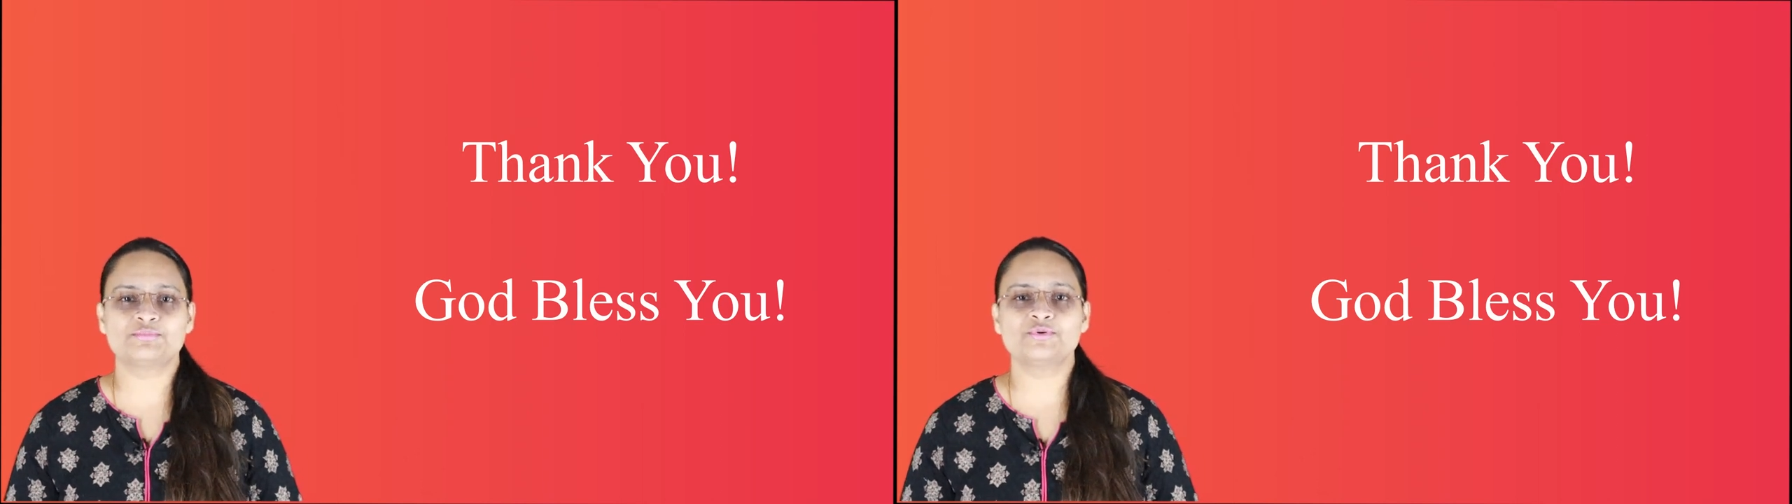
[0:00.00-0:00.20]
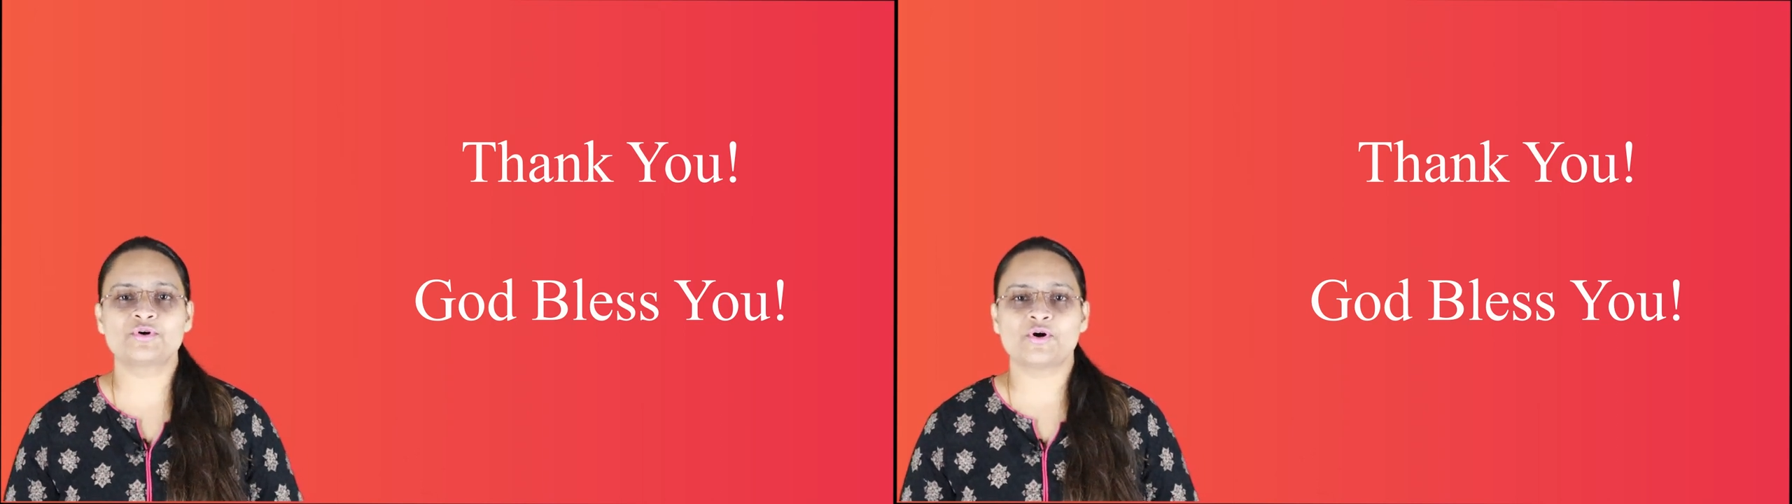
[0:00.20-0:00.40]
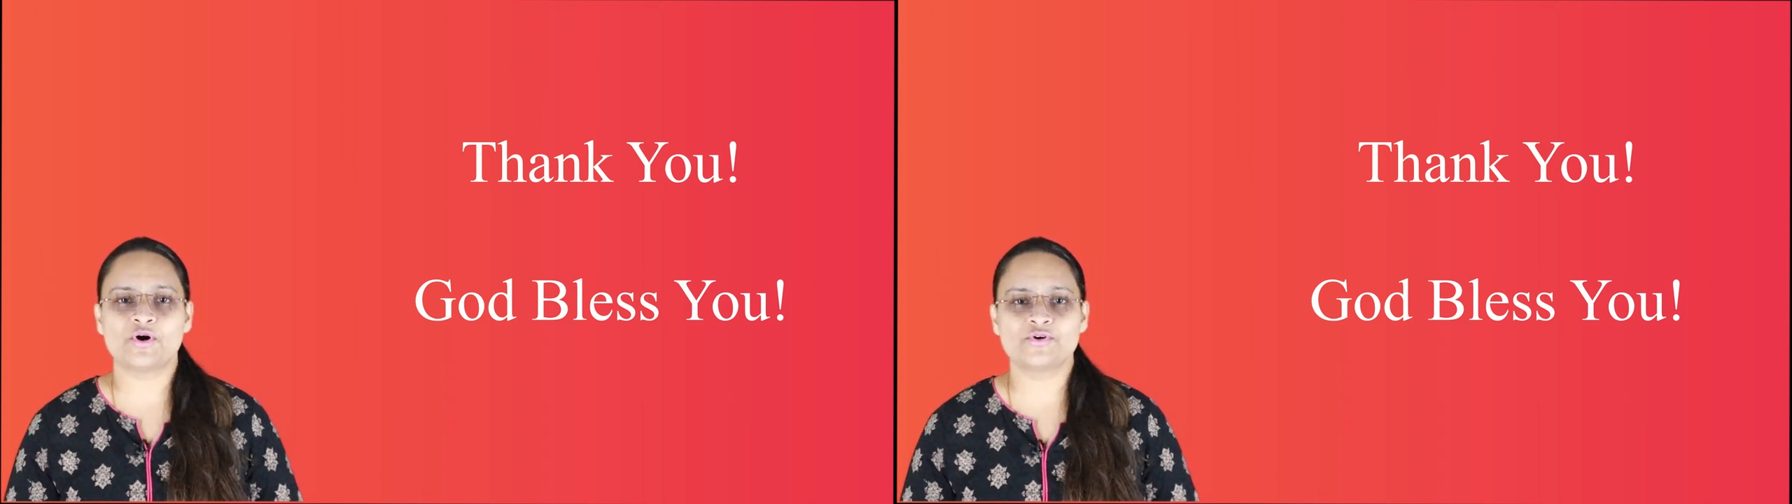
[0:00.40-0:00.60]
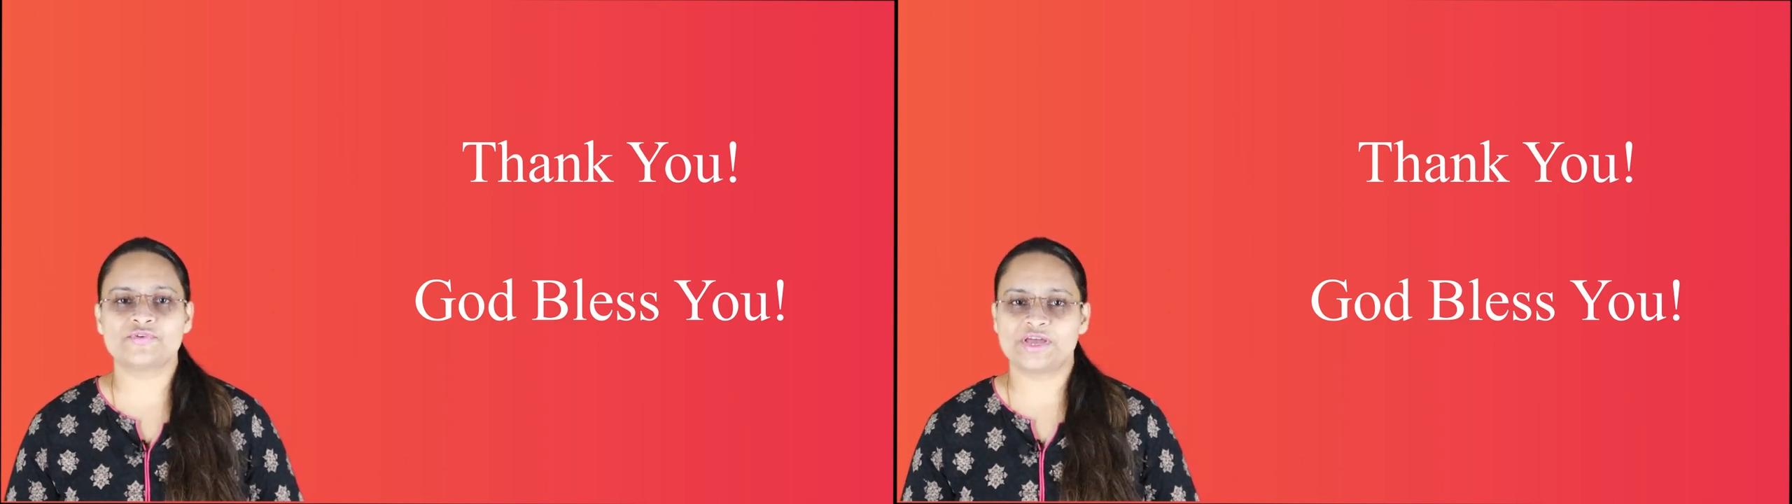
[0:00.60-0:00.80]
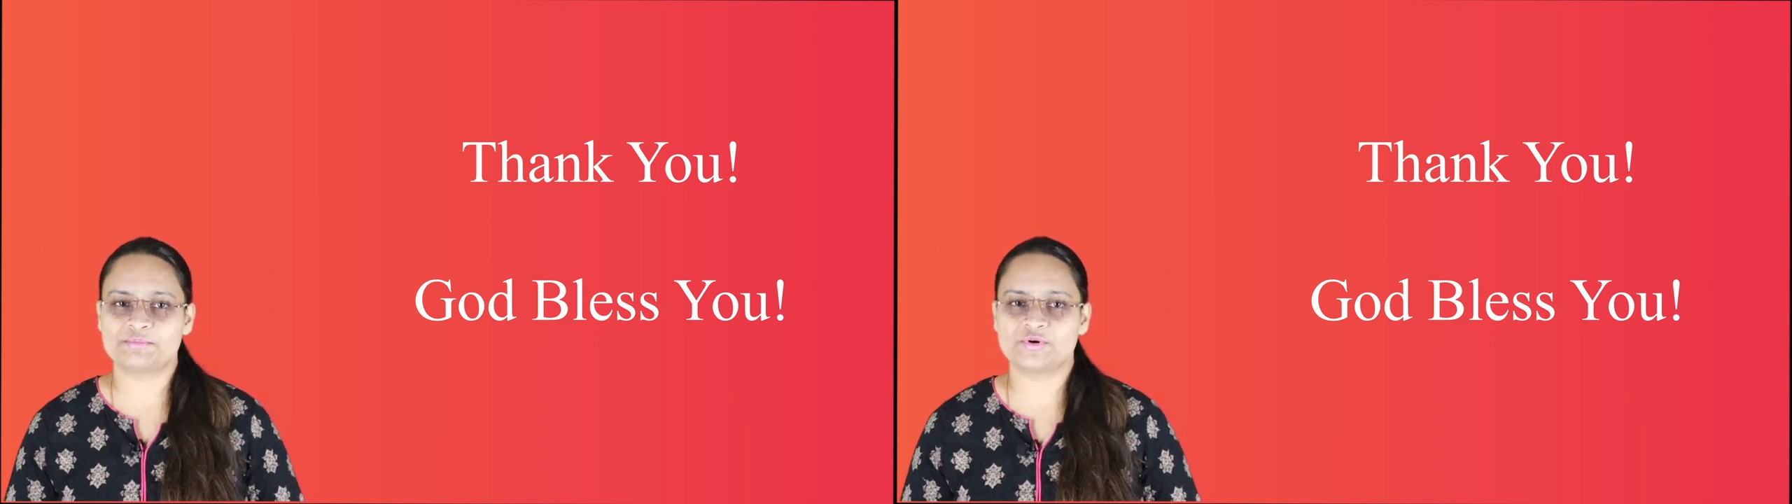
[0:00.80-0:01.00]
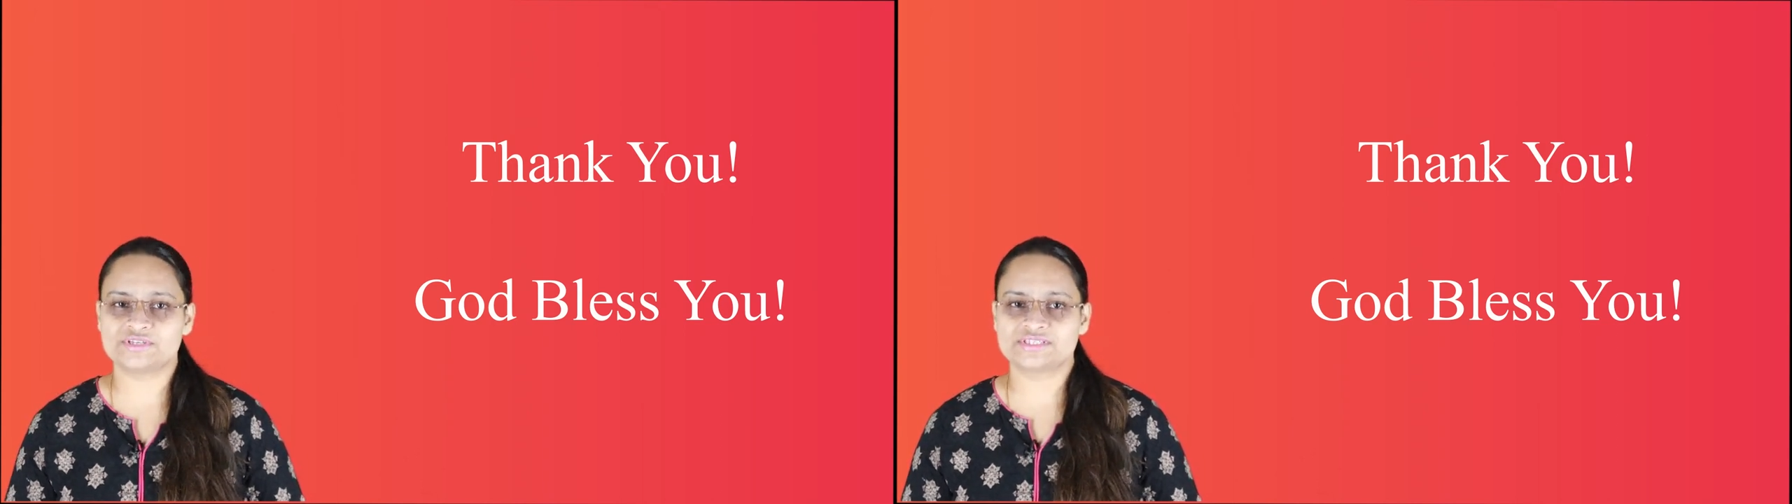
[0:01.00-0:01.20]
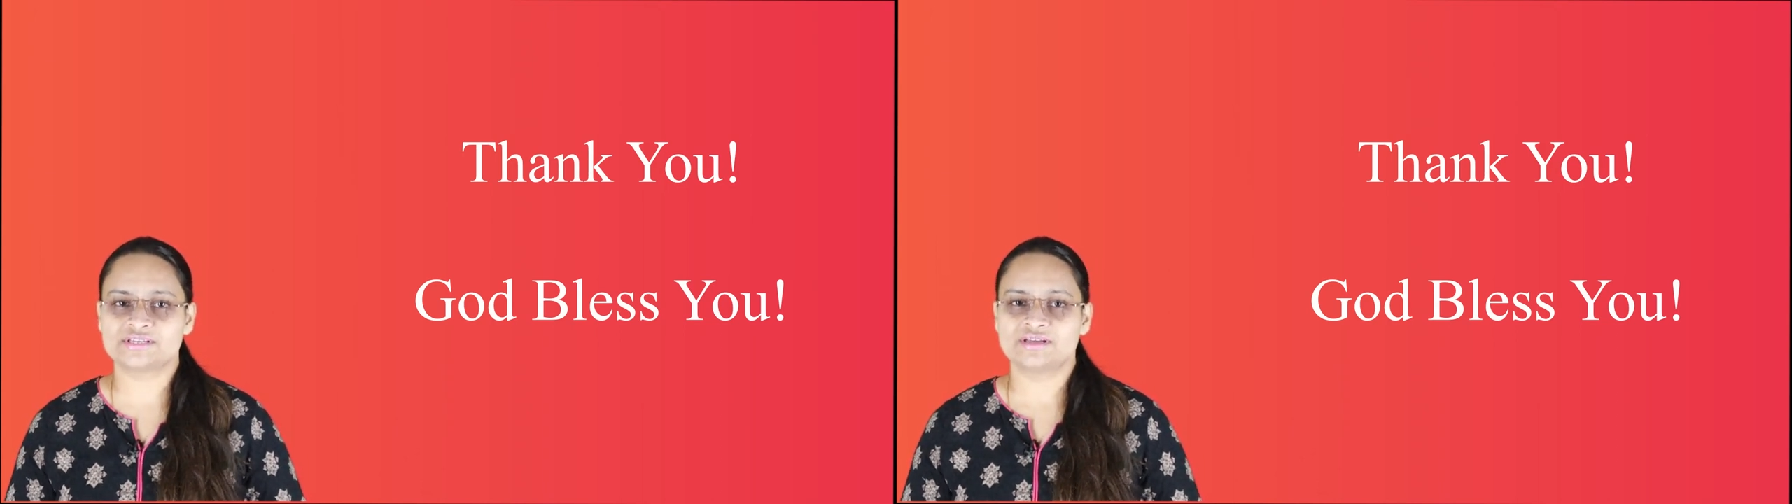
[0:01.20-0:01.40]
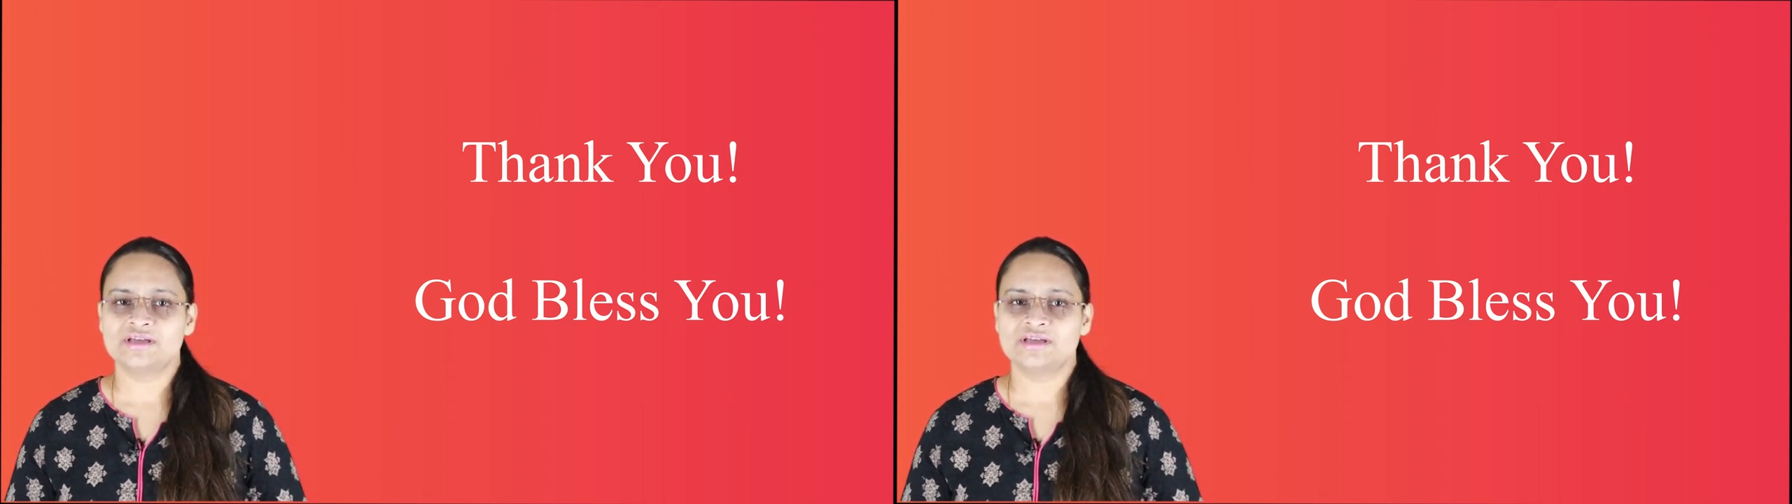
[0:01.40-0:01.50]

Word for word: book of Amos.